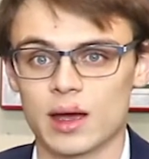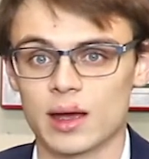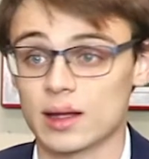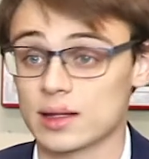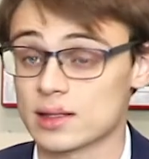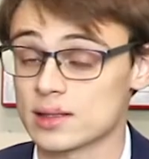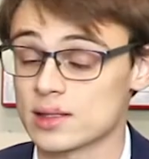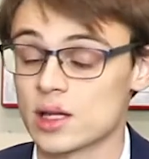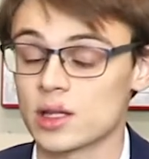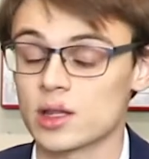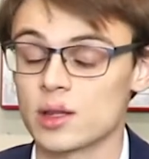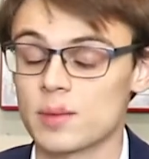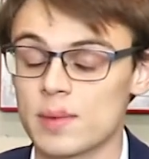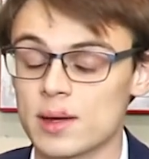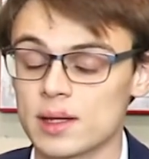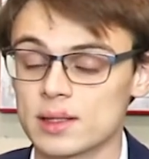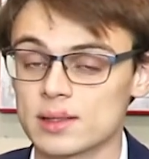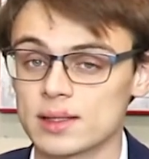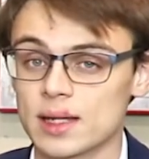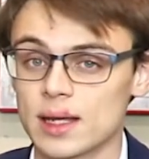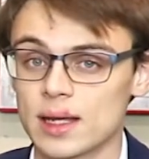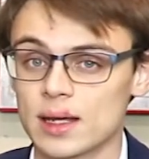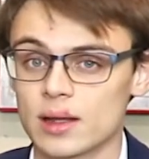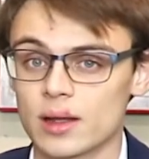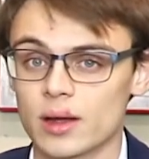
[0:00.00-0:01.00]
It's not the
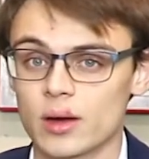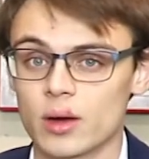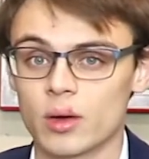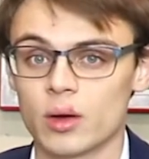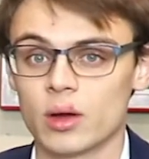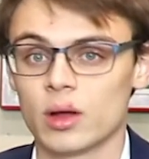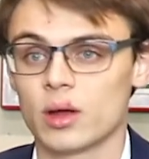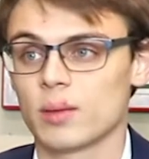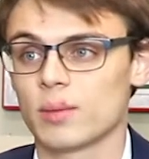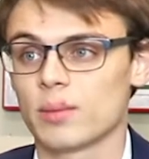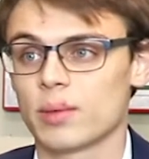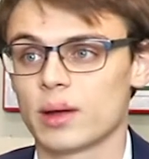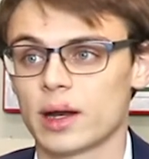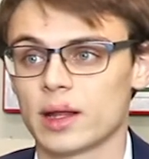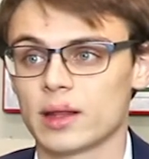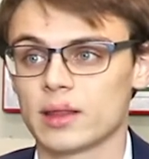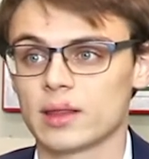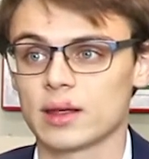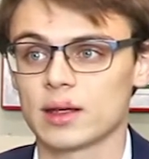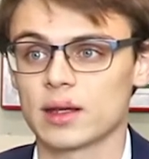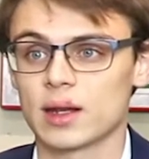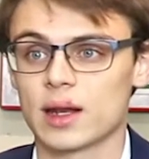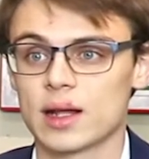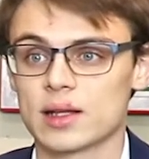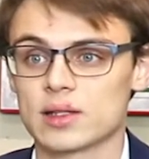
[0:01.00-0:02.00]
best Halo, but I
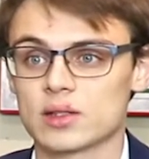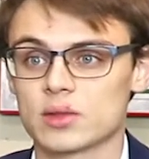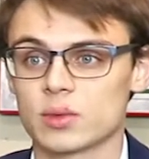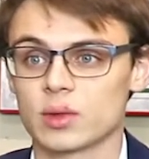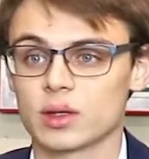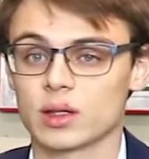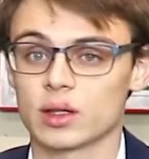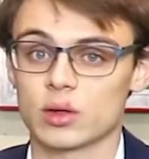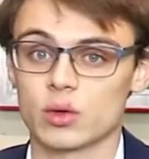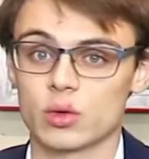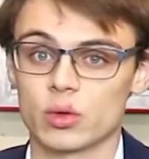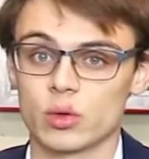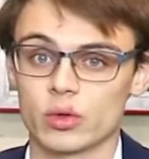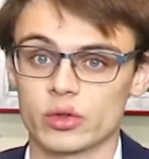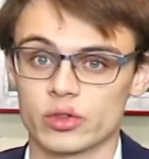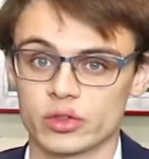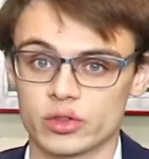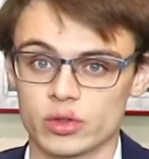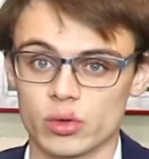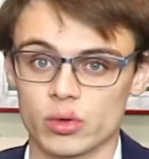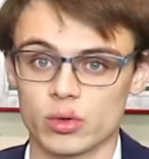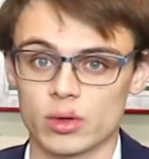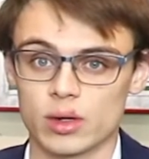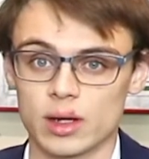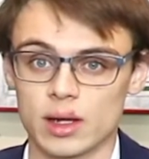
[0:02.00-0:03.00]
think it has a really cool
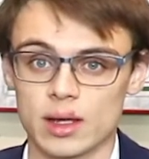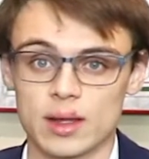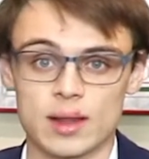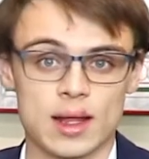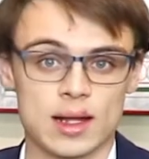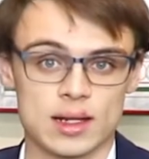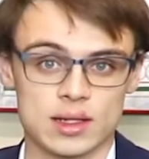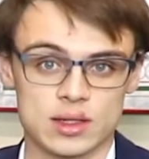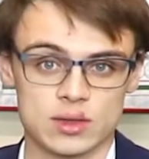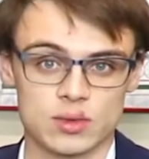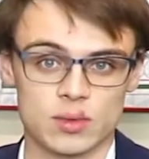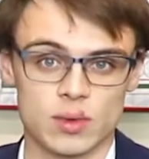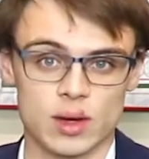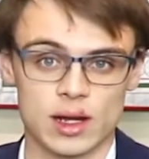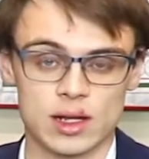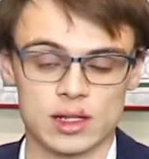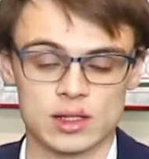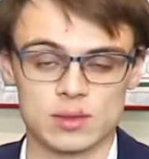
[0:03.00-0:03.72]
story, and that's why